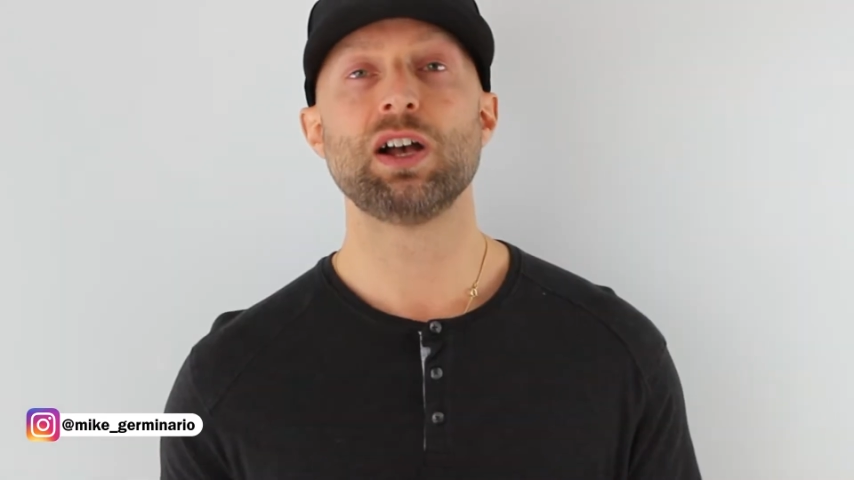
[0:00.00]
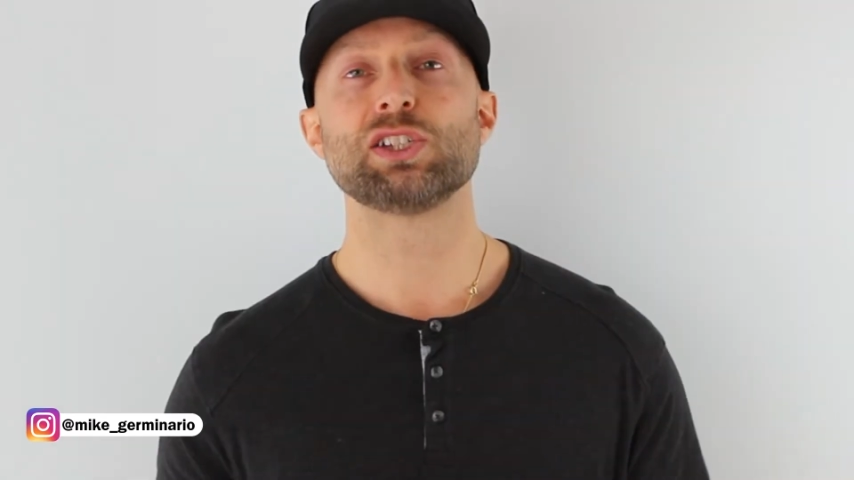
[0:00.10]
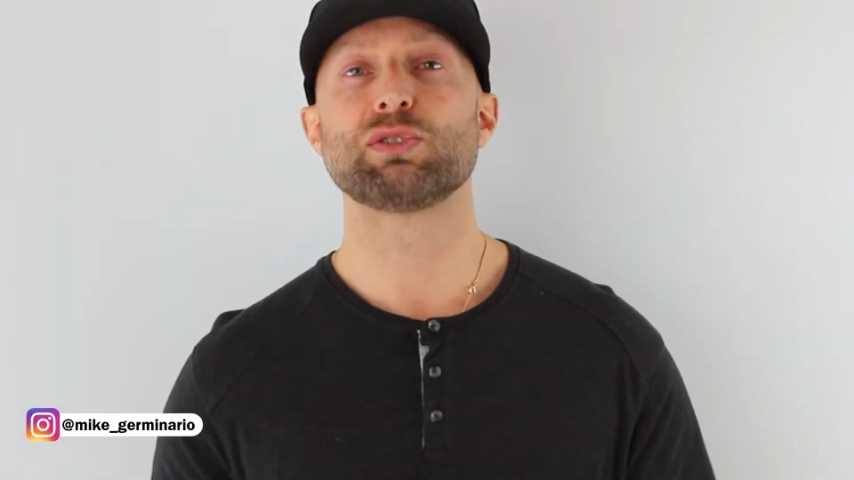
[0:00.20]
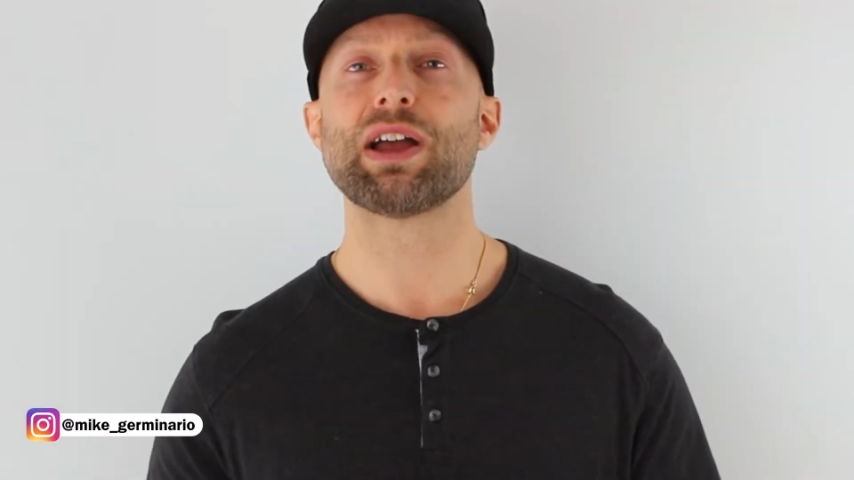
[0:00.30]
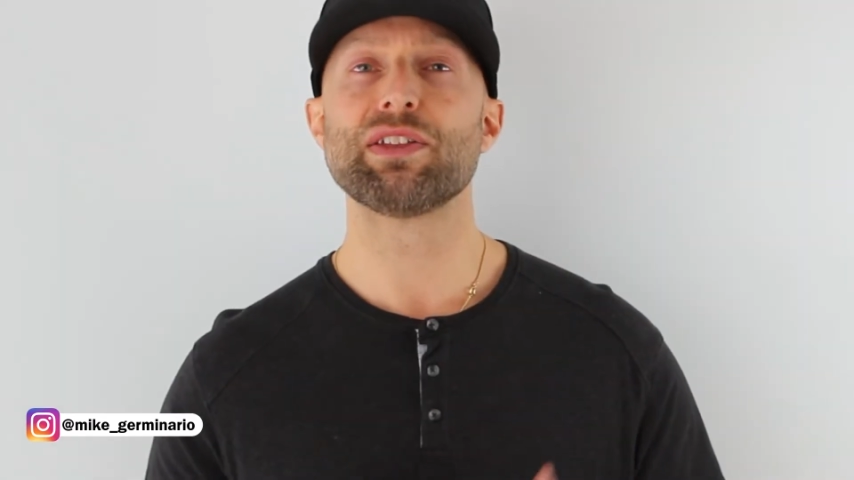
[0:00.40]

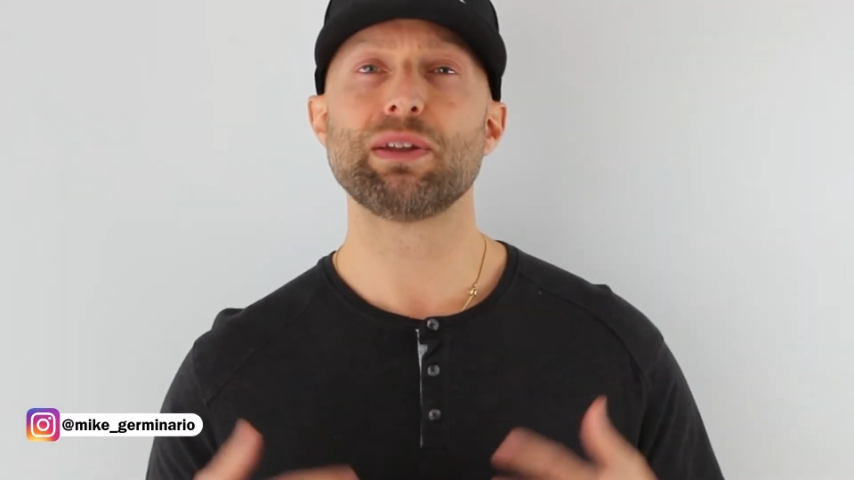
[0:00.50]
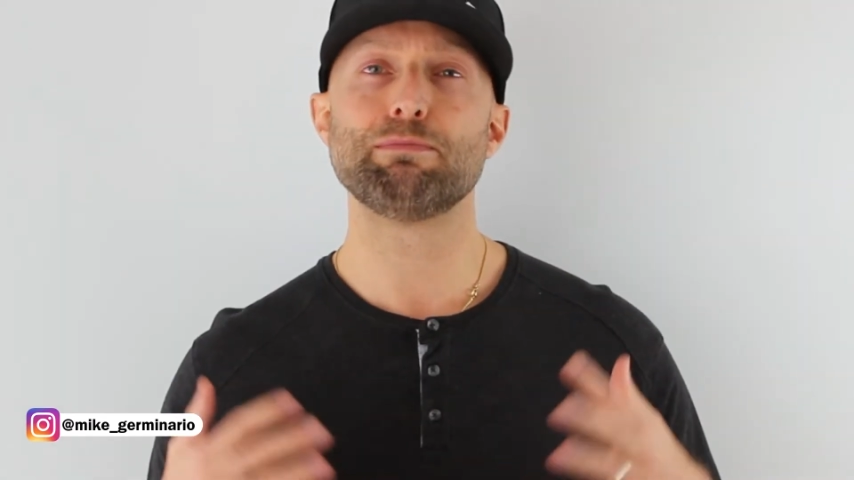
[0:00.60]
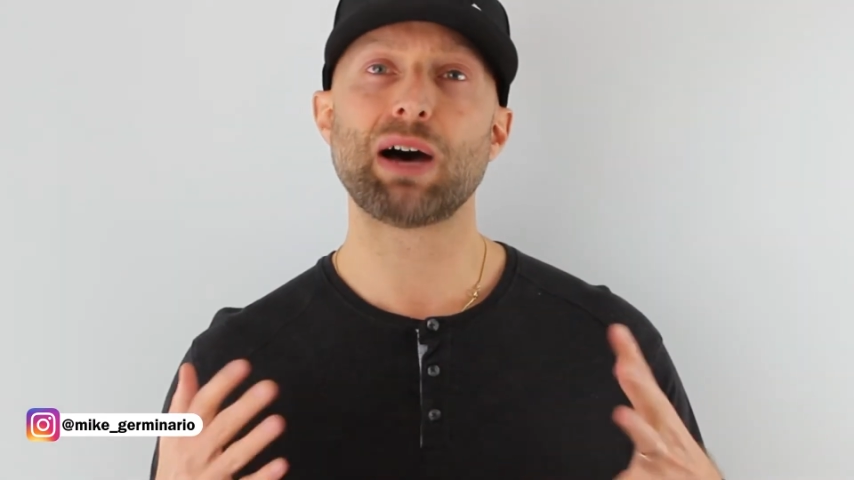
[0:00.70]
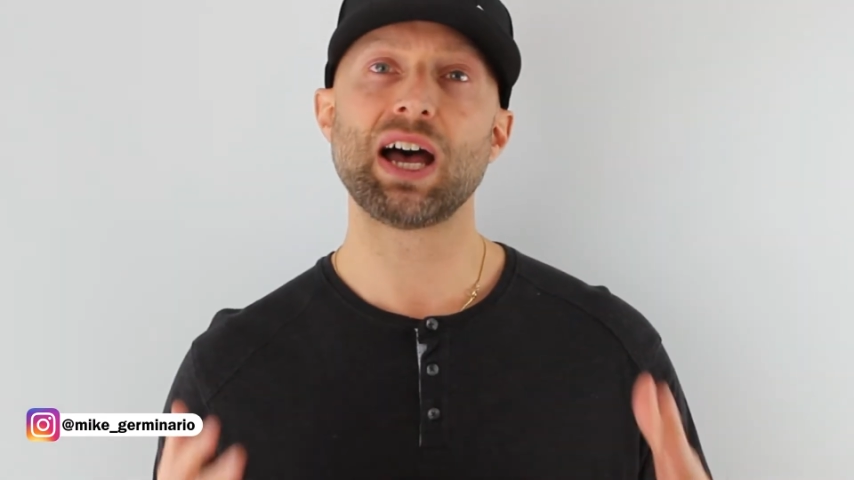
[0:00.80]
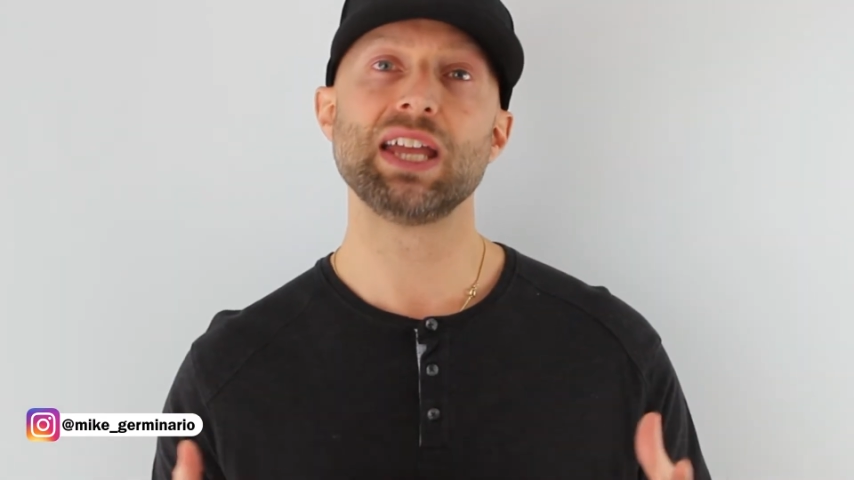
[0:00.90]
So rather than
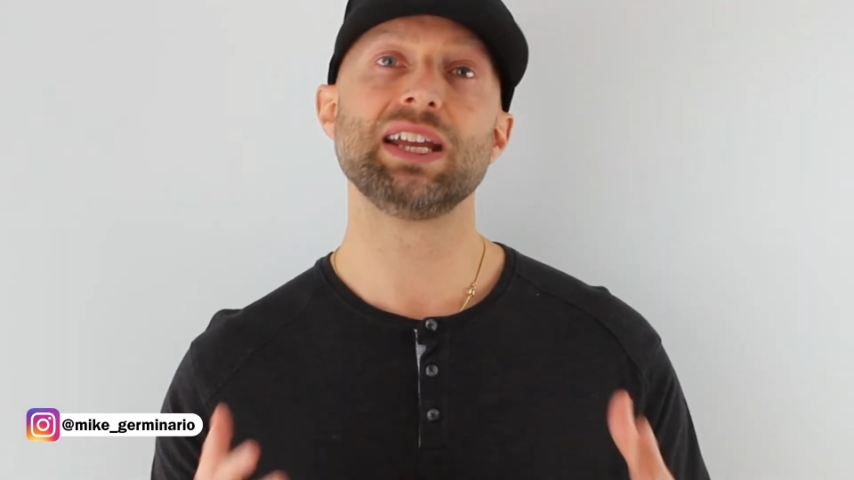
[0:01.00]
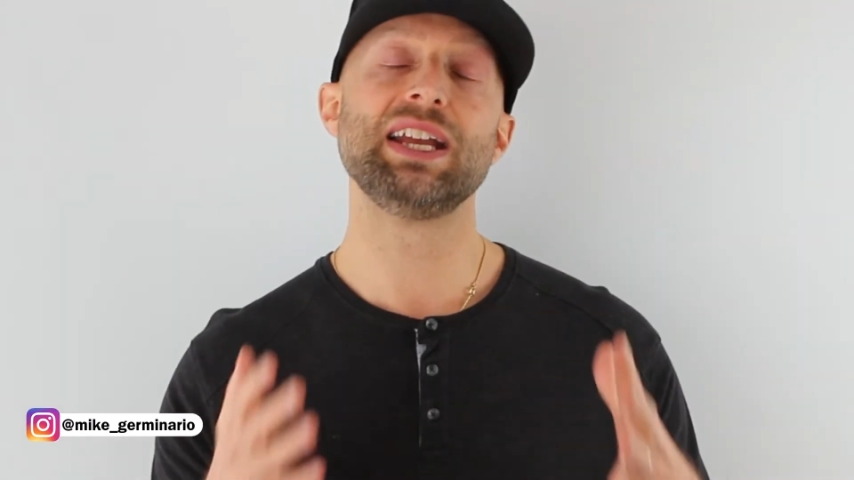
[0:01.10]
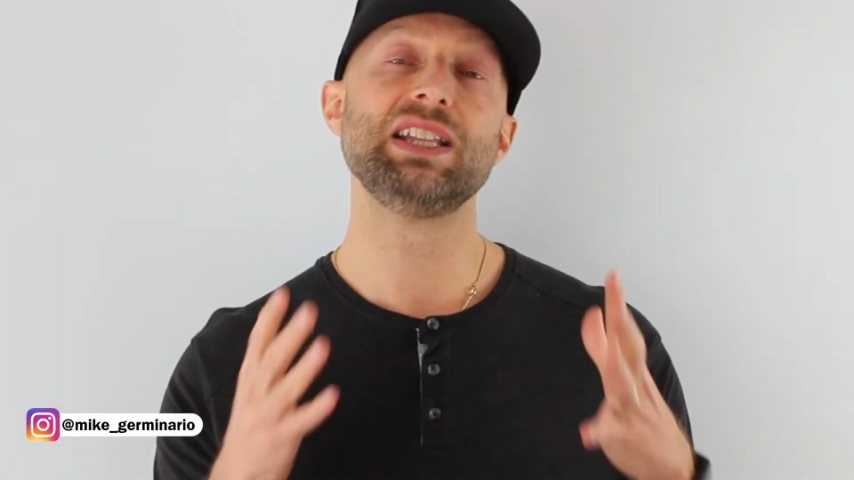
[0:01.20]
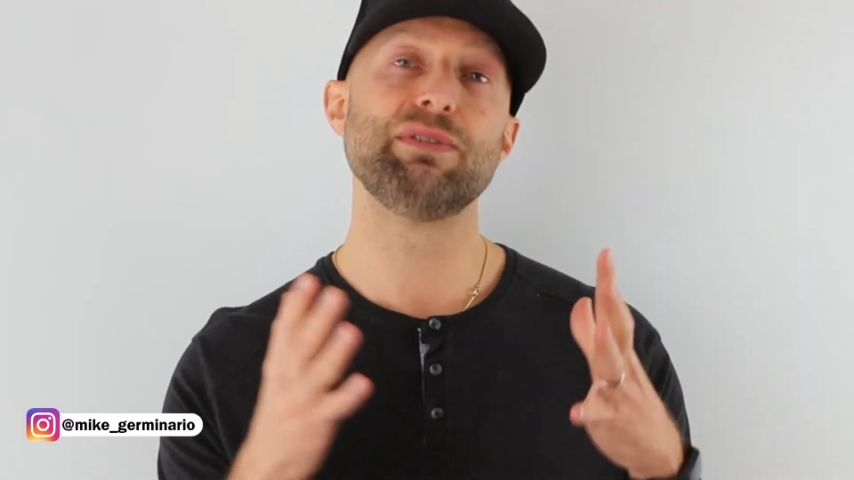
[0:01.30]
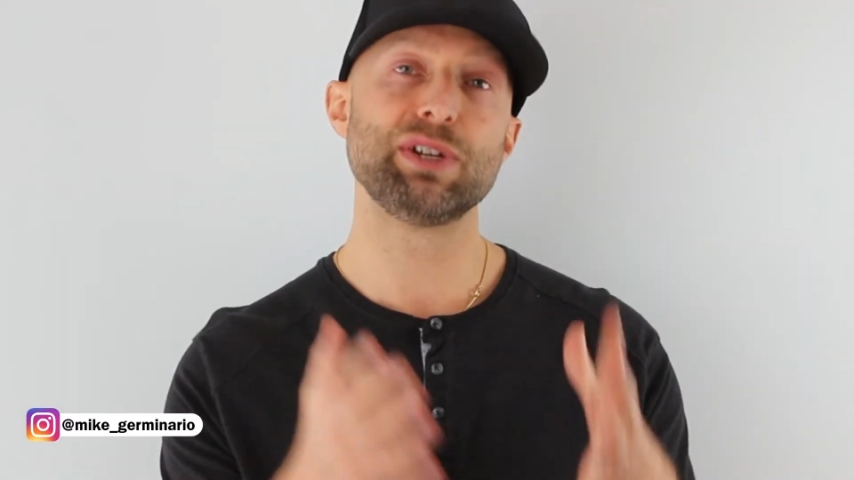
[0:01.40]
buying
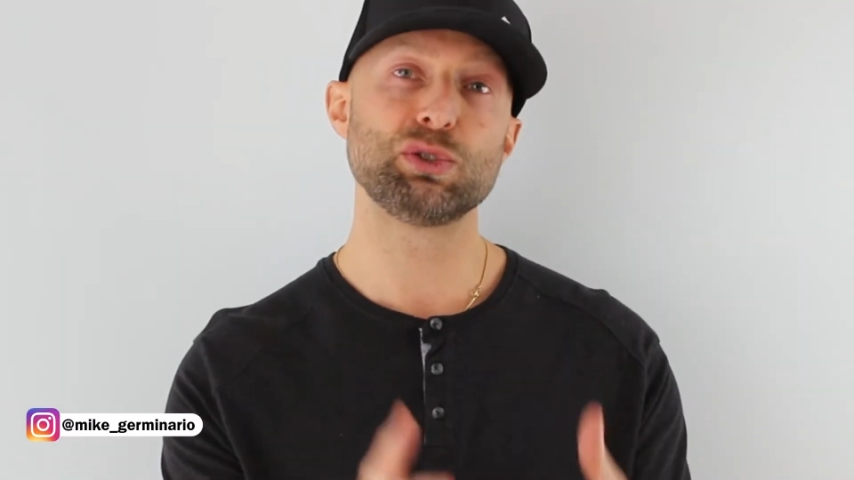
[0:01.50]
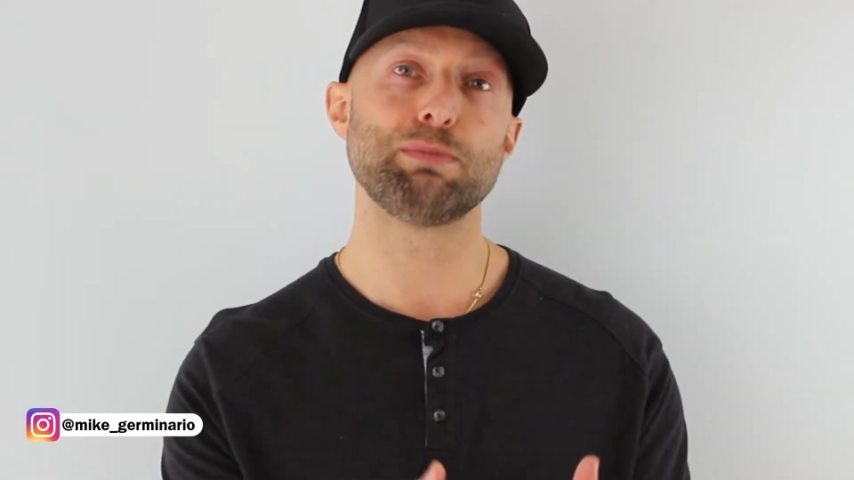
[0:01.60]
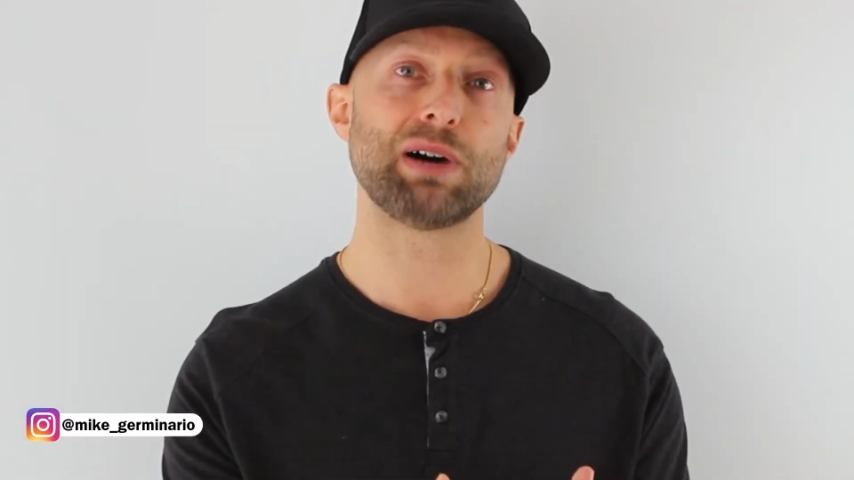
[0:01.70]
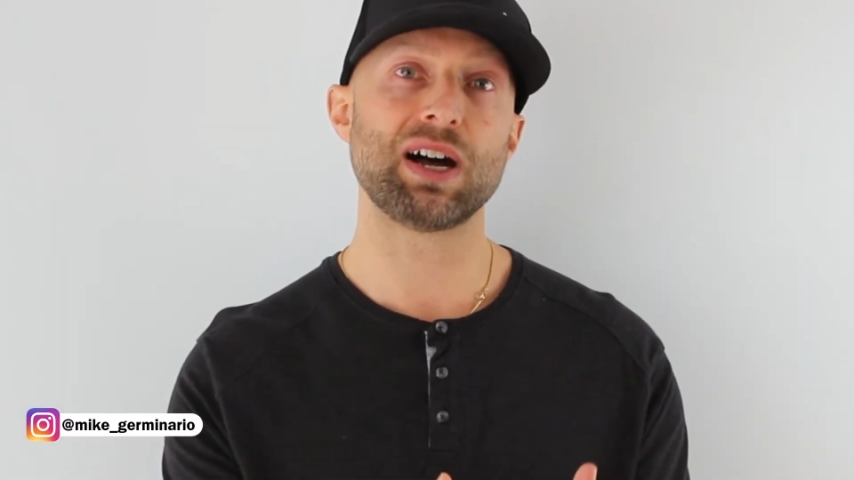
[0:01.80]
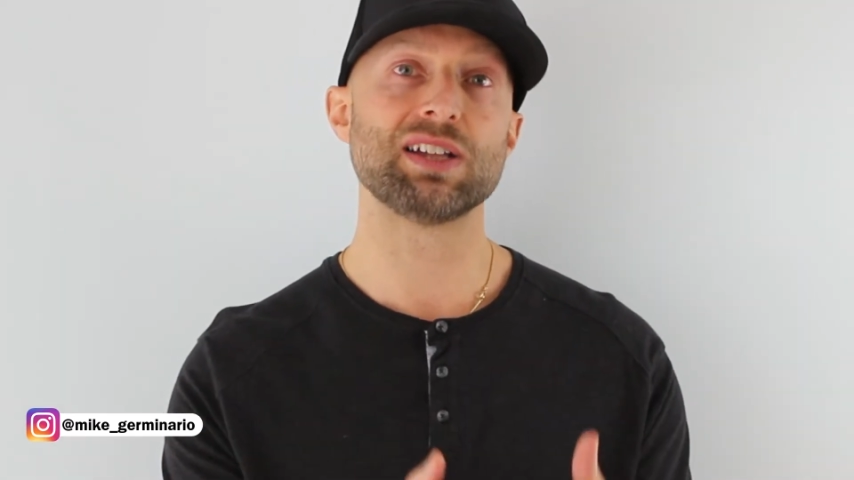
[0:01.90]
individual
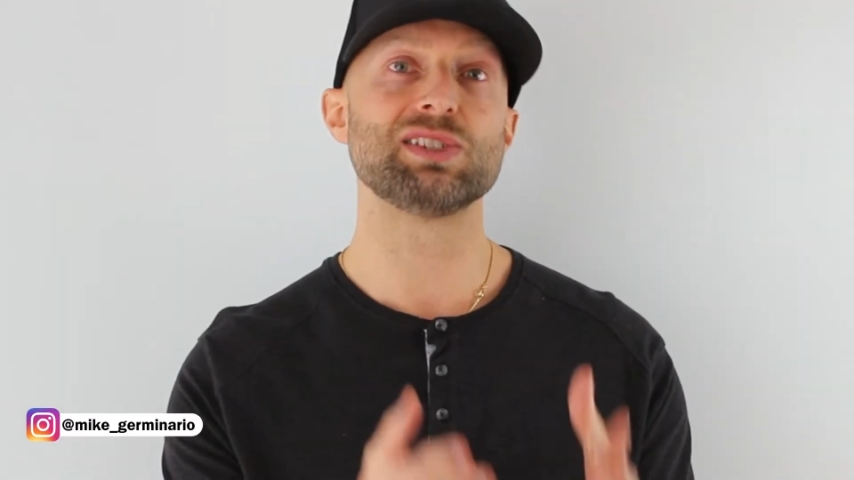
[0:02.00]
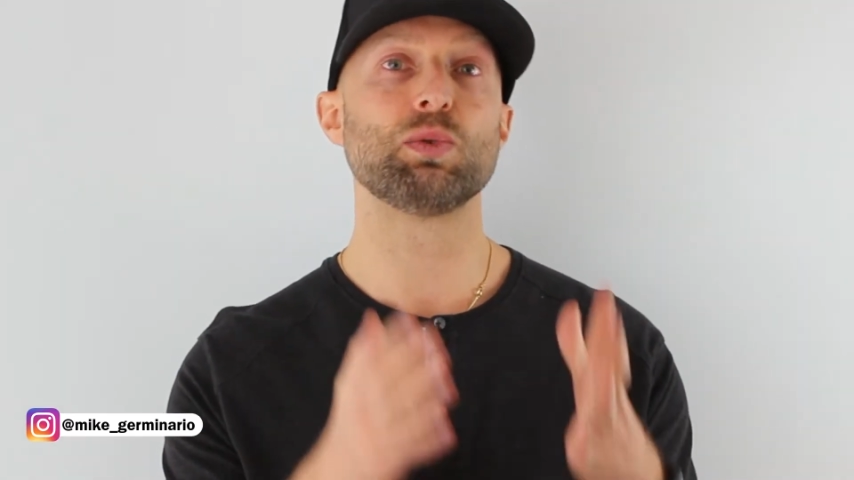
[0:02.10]
bonds